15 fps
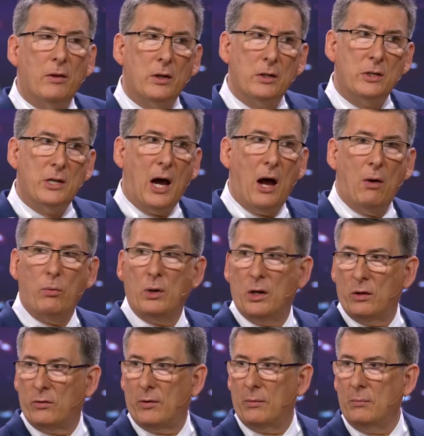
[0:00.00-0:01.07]
that
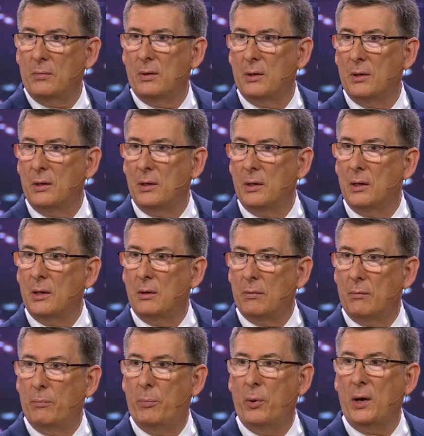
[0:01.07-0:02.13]
Darwinism
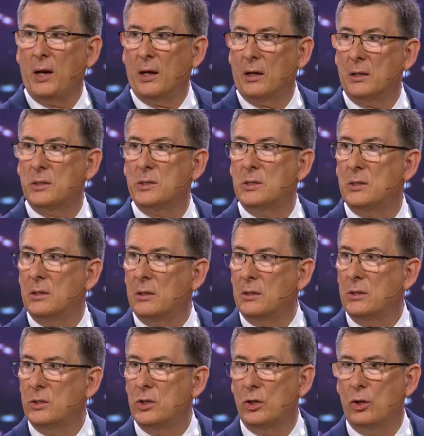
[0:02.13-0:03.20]
brings
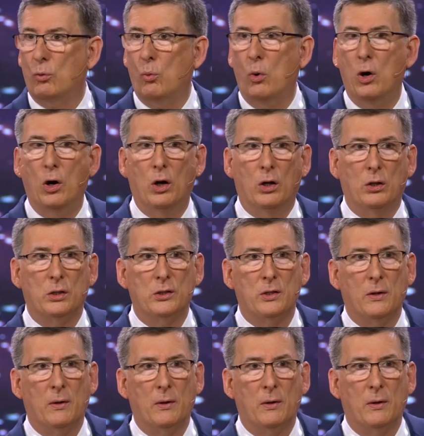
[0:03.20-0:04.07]
to the world.